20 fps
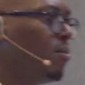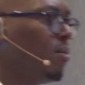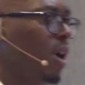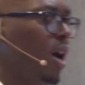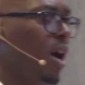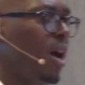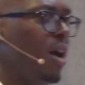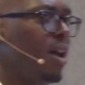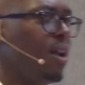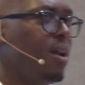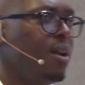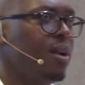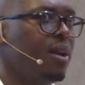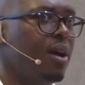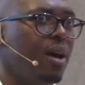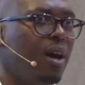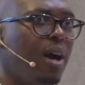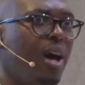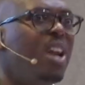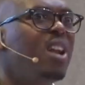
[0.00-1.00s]
and,
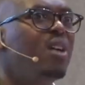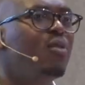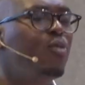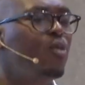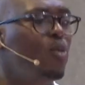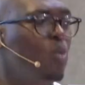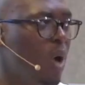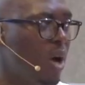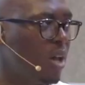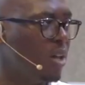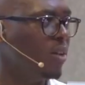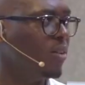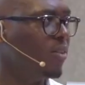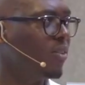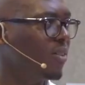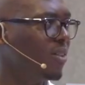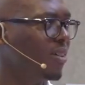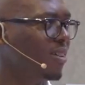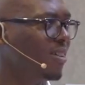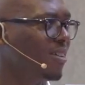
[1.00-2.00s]
uh, and a few
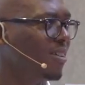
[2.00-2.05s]
others.